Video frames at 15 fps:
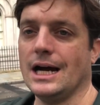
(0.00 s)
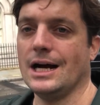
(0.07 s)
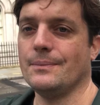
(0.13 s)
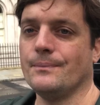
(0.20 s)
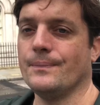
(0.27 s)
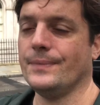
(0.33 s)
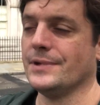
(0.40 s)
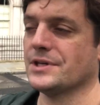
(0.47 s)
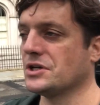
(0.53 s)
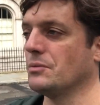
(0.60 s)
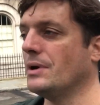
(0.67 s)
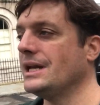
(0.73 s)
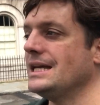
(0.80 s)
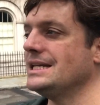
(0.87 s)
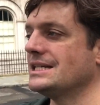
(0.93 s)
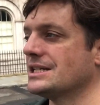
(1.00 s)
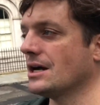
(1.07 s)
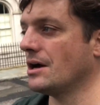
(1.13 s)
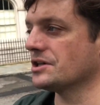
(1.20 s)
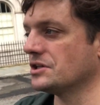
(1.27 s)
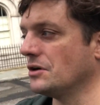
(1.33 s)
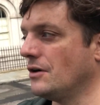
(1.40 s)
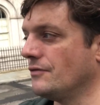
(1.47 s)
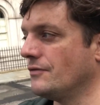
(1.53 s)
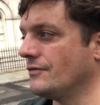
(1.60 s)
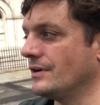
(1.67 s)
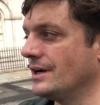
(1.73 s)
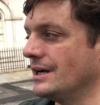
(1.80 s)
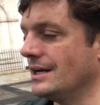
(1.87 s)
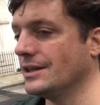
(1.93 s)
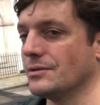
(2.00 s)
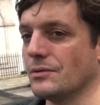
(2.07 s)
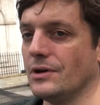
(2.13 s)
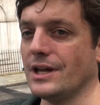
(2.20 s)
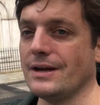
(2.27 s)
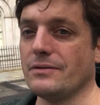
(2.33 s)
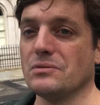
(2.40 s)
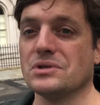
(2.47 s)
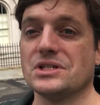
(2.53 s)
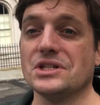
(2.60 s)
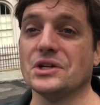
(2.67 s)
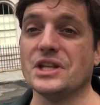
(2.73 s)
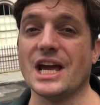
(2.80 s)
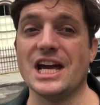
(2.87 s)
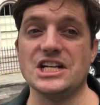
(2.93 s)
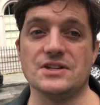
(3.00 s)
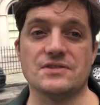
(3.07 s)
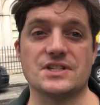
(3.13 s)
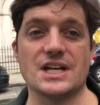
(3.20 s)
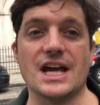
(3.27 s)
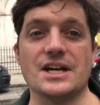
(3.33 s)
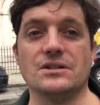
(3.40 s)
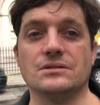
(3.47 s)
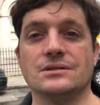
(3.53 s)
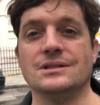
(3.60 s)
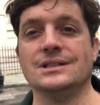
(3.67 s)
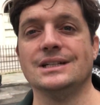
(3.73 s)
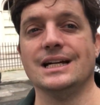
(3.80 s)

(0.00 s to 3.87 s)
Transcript: Um, so when he started off uh, in the Royal Navy, it was still the age of sail.